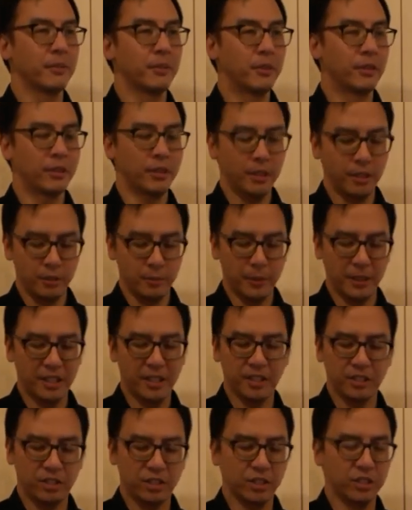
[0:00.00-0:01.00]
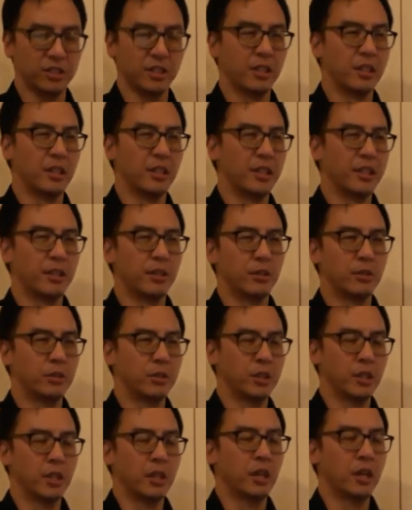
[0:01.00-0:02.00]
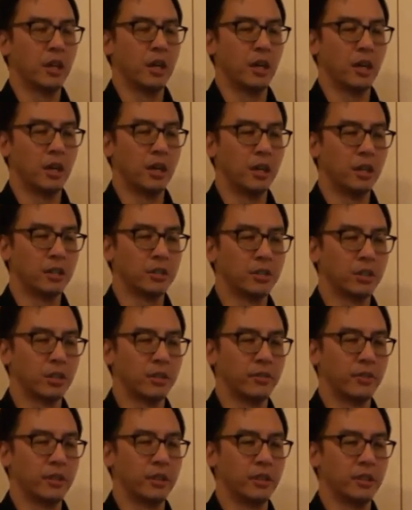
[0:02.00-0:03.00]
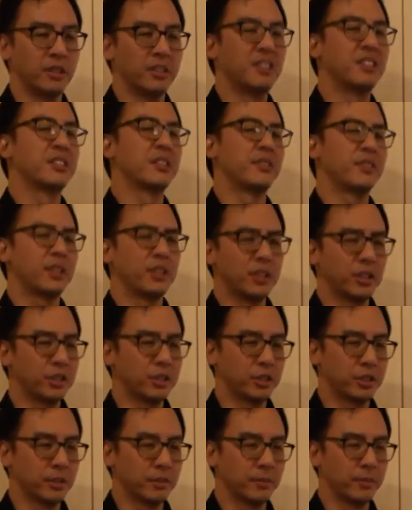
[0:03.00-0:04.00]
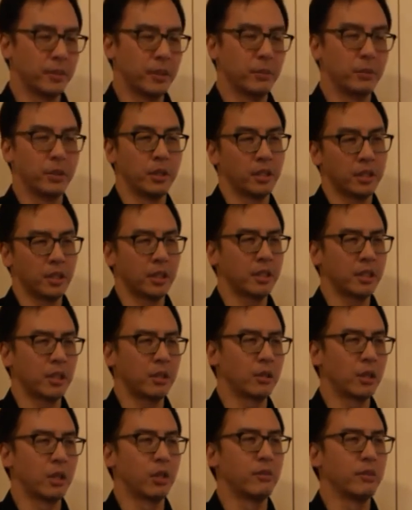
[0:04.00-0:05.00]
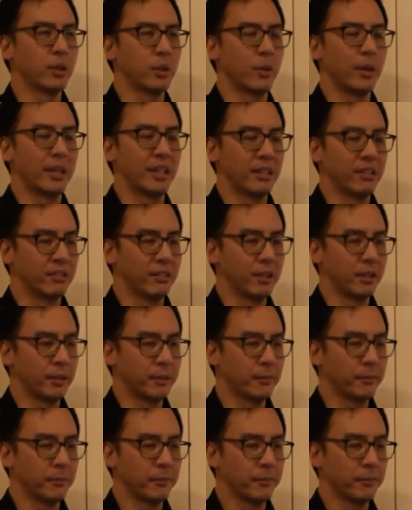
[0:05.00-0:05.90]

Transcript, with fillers: Okay, but that's just a little uh, sort of a disadvantage that we tend to get over quite easily.